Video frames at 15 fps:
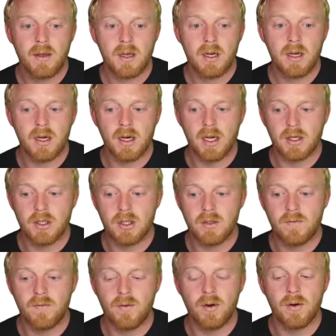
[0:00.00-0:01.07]

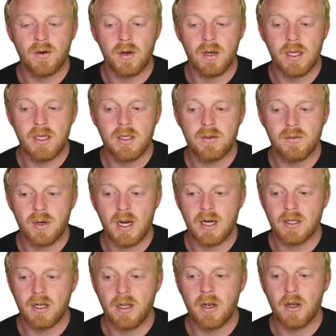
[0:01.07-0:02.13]
connections for your leads were
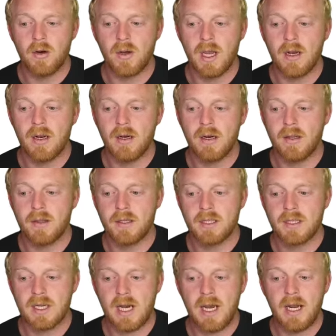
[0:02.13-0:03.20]
actually located on the
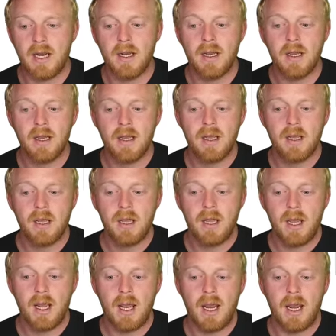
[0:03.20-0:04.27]
side,
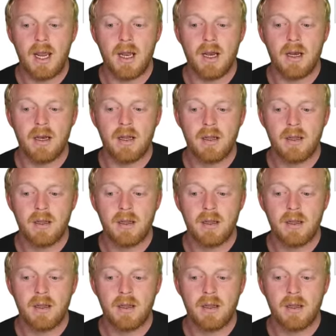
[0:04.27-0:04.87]
and